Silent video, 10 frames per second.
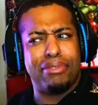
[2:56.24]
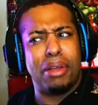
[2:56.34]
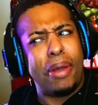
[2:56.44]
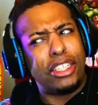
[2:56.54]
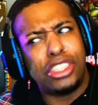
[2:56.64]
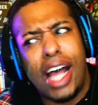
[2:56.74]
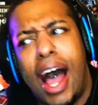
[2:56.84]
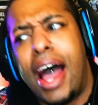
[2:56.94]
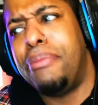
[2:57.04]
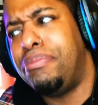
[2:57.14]
But then the
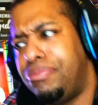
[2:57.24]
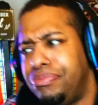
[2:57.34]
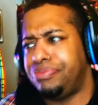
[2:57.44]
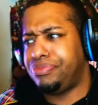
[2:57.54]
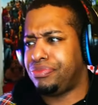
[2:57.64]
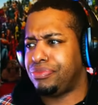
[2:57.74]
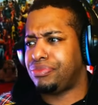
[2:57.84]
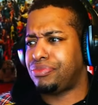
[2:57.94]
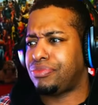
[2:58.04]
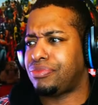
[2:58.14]
glinted pale and fade, and